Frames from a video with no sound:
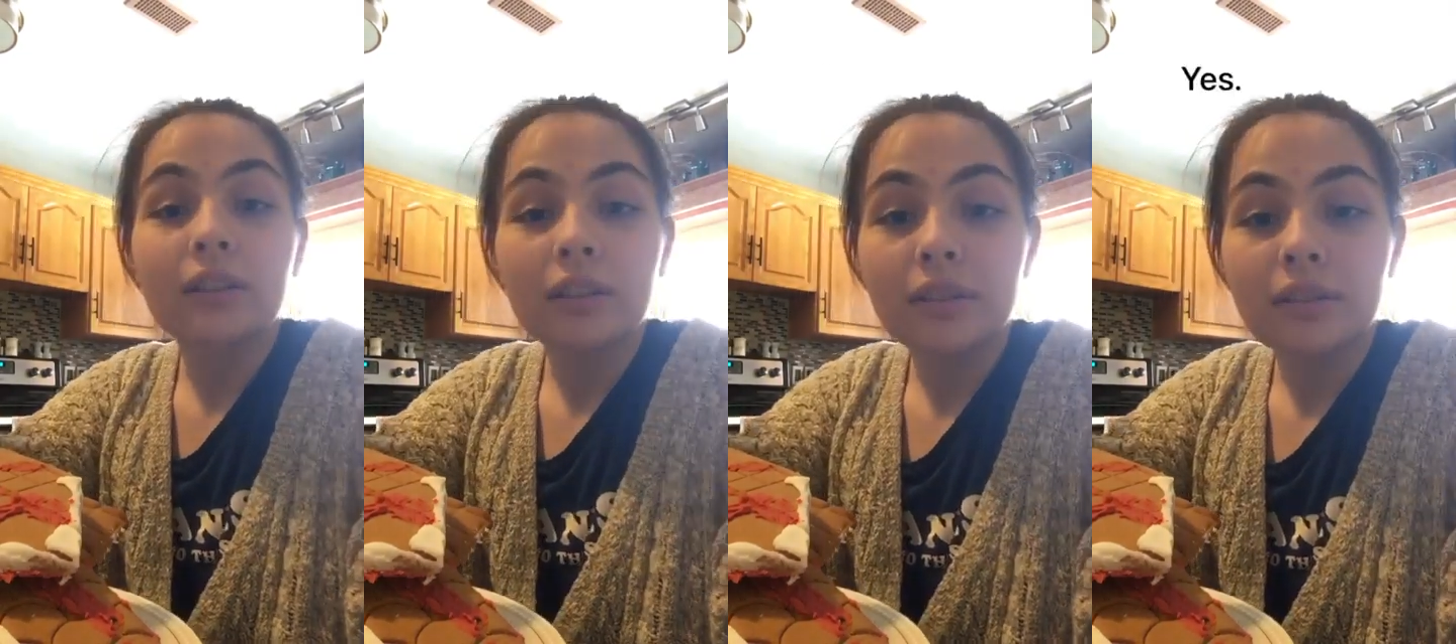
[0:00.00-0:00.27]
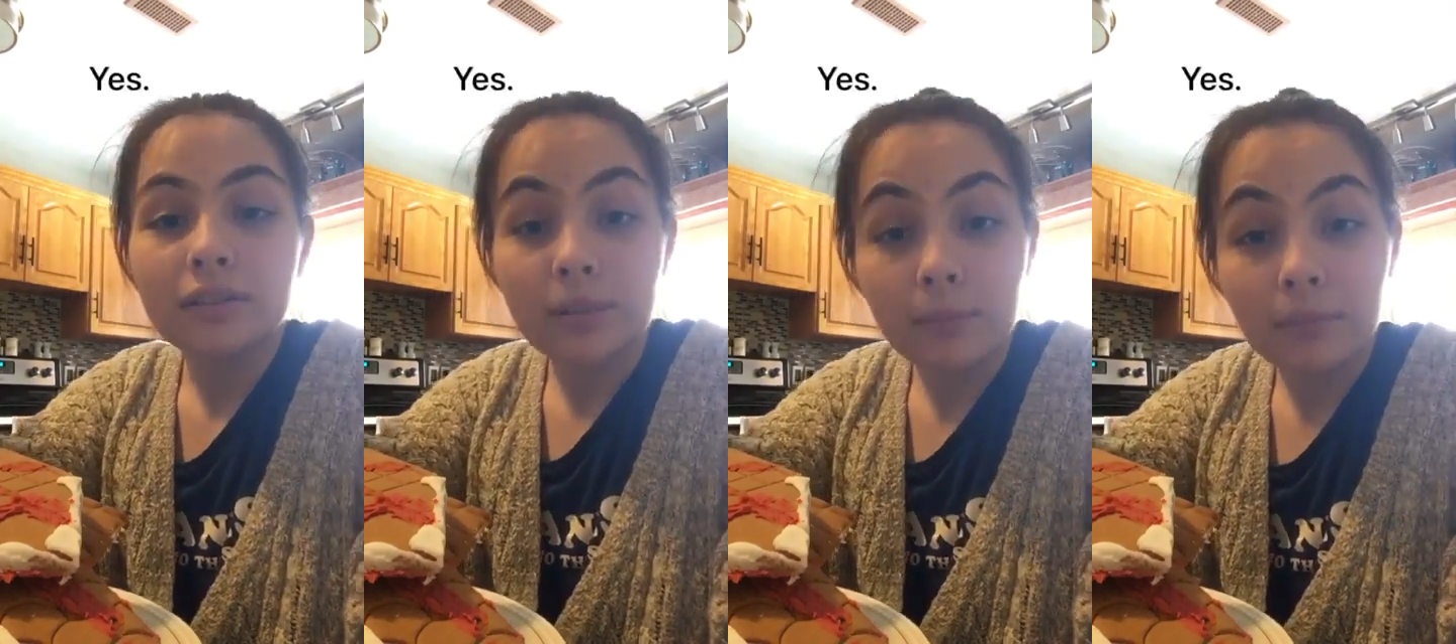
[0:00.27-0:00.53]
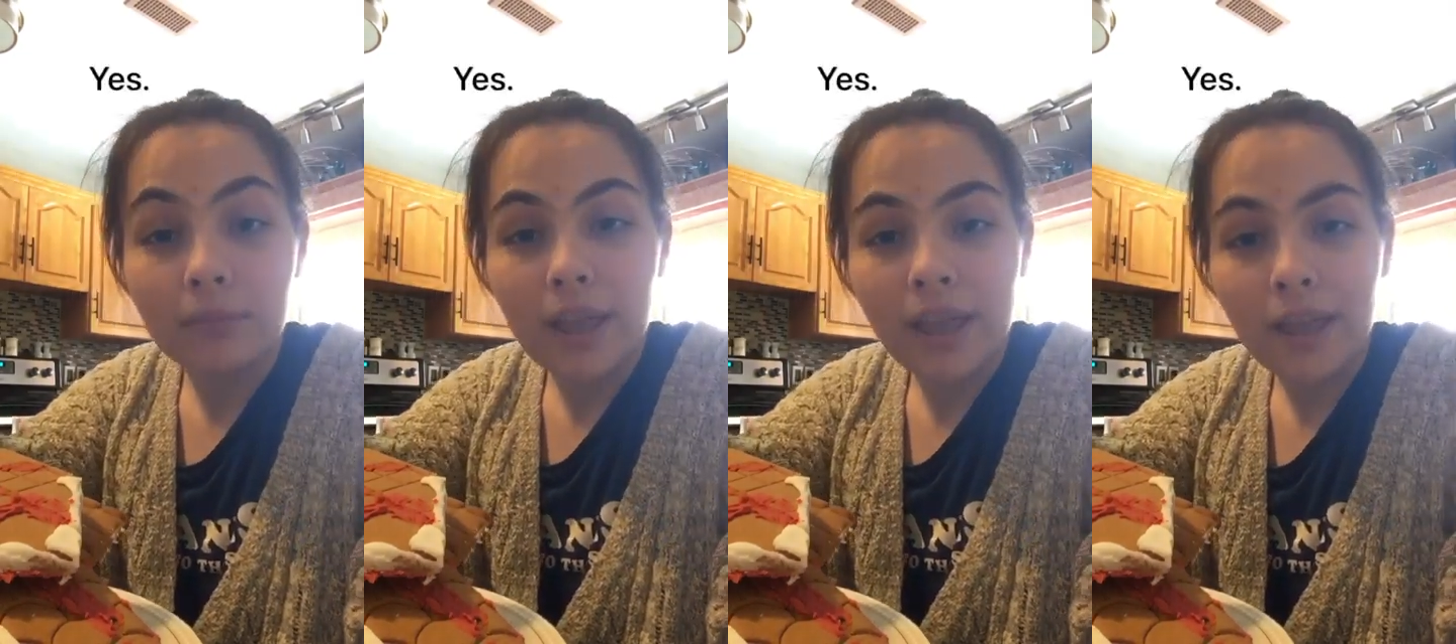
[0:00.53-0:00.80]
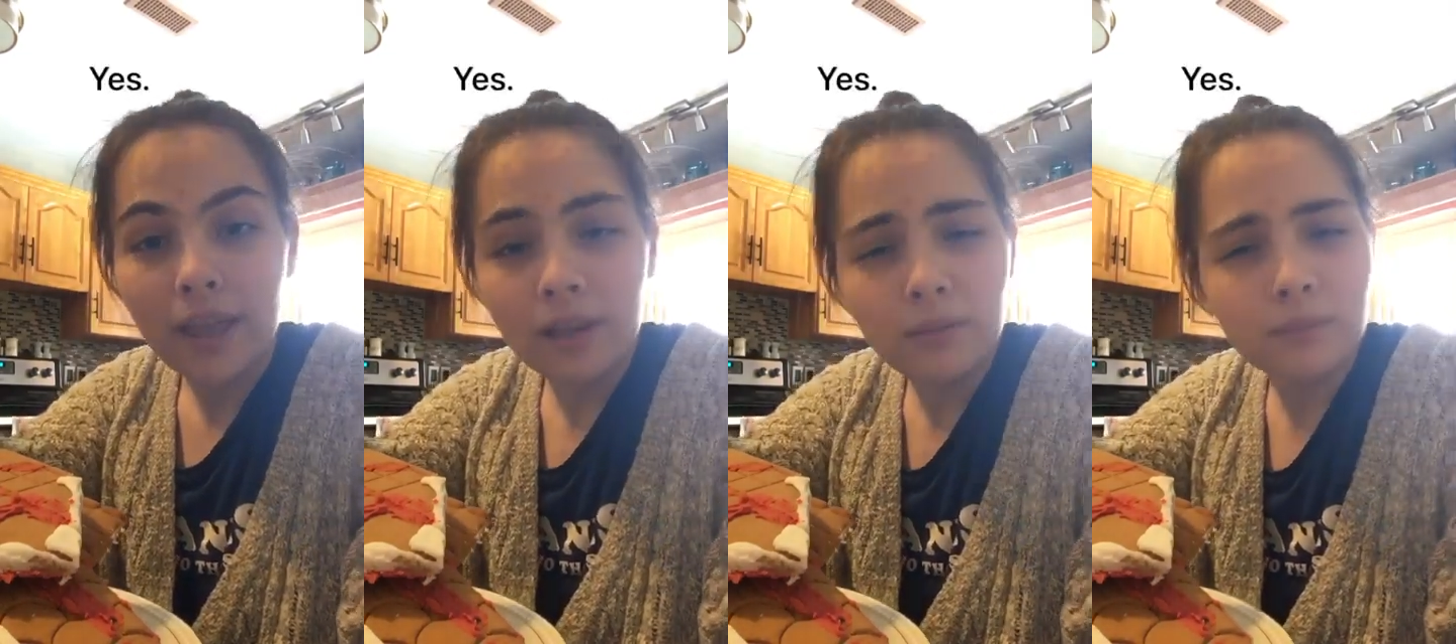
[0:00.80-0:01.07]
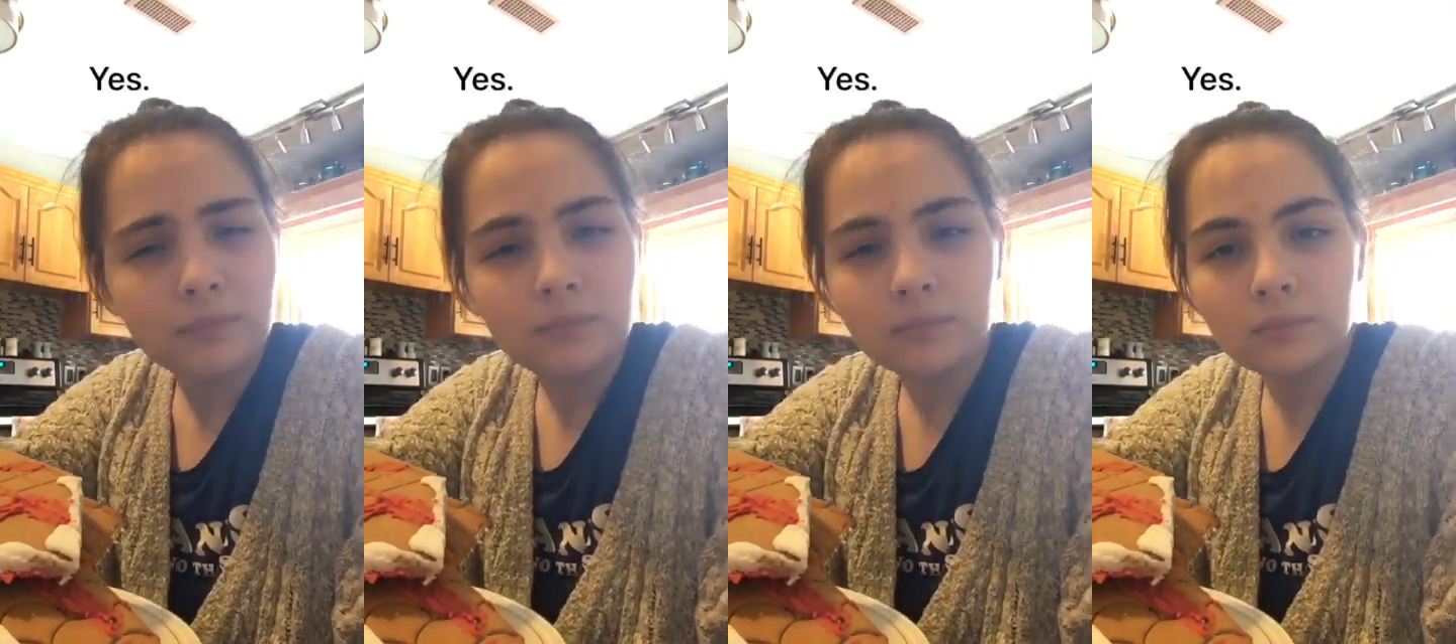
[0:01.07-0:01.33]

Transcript: Some ham?